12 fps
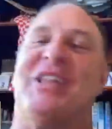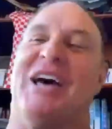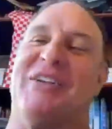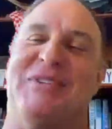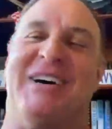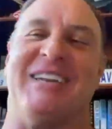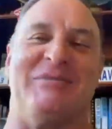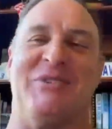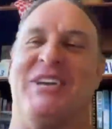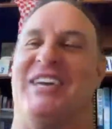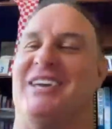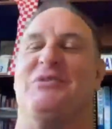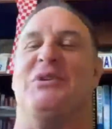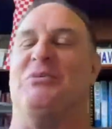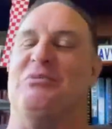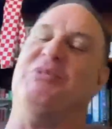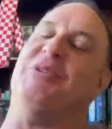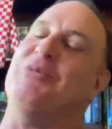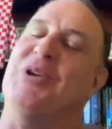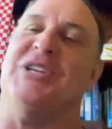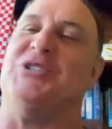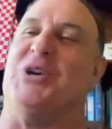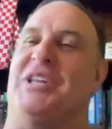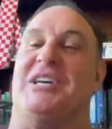a lot of fun, and we
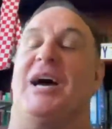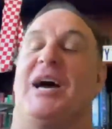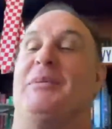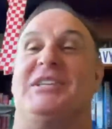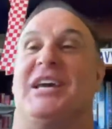really enjoyed that time.